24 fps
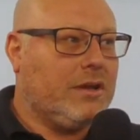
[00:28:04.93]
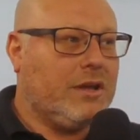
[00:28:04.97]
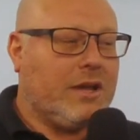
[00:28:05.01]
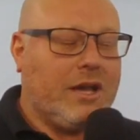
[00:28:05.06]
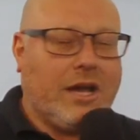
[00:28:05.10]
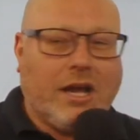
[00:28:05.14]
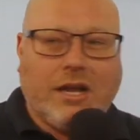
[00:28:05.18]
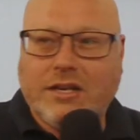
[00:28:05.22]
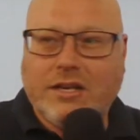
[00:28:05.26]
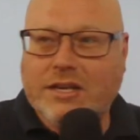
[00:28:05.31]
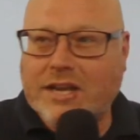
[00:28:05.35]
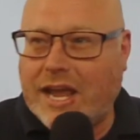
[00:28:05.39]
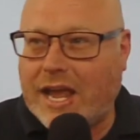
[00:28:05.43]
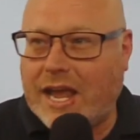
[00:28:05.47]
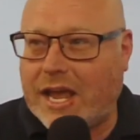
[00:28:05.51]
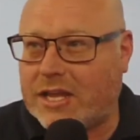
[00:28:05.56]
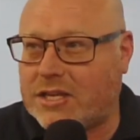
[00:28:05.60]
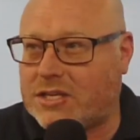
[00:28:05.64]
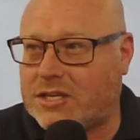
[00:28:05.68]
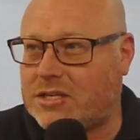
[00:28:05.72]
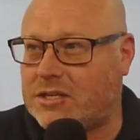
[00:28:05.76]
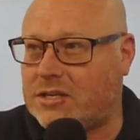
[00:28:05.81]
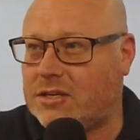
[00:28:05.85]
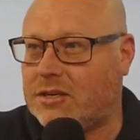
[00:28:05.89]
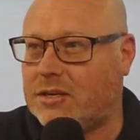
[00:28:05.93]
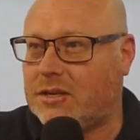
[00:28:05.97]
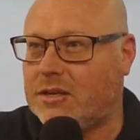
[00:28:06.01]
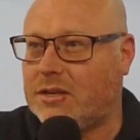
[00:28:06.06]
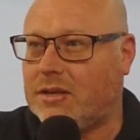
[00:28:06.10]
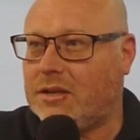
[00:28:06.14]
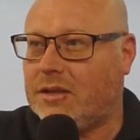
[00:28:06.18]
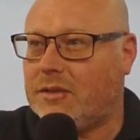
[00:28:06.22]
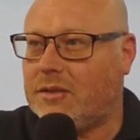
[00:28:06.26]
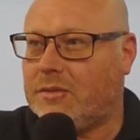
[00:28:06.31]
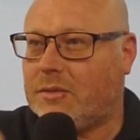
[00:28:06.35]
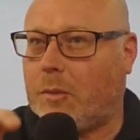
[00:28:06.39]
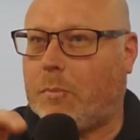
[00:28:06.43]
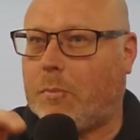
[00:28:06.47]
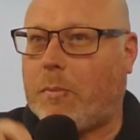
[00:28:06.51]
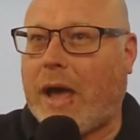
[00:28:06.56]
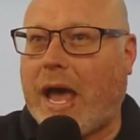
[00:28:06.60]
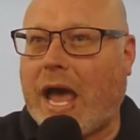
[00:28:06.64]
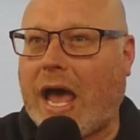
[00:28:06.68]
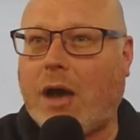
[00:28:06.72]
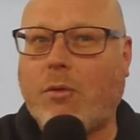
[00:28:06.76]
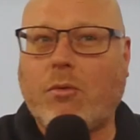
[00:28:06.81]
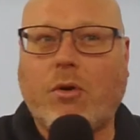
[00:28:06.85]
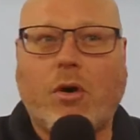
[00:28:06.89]
And yet, the
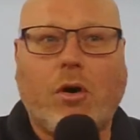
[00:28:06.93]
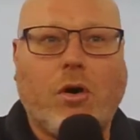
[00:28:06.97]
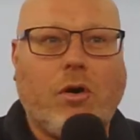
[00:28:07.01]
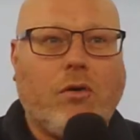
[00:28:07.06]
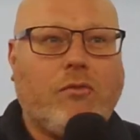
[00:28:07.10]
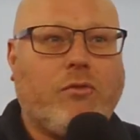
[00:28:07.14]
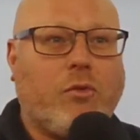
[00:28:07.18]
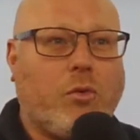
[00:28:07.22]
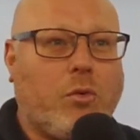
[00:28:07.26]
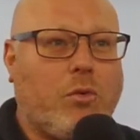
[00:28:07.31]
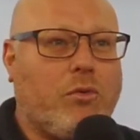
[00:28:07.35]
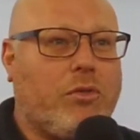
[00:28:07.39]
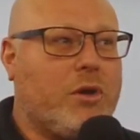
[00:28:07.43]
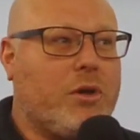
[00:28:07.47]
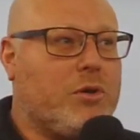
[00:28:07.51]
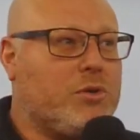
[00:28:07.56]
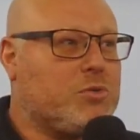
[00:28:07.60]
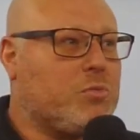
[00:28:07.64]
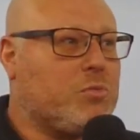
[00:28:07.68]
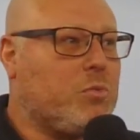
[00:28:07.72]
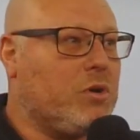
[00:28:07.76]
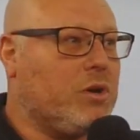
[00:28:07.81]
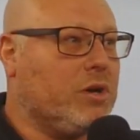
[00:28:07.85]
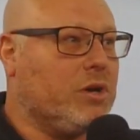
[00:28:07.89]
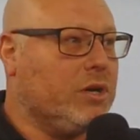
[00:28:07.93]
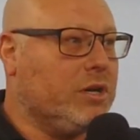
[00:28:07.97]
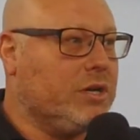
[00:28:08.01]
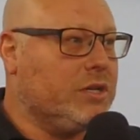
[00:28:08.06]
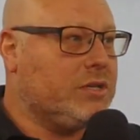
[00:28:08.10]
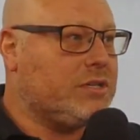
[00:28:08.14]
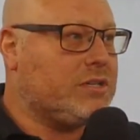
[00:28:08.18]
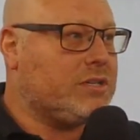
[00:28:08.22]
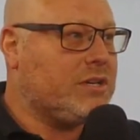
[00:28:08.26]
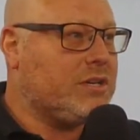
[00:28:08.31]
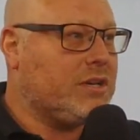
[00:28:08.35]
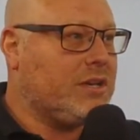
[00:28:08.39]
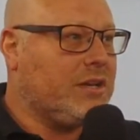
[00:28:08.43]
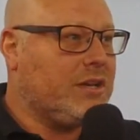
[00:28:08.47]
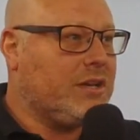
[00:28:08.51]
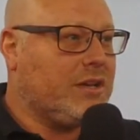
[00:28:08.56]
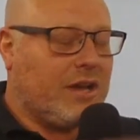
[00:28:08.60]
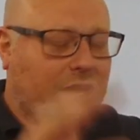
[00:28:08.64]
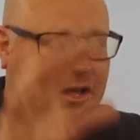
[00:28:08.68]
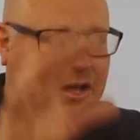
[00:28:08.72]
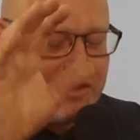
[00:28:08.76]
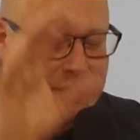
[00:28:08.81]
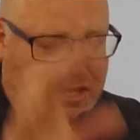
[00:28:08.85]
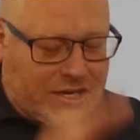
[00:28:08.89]
power of all those words,
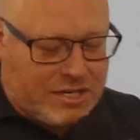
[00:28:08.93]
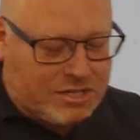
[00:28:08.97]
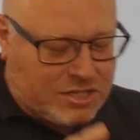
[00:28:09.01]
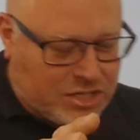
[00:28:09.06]
I think, is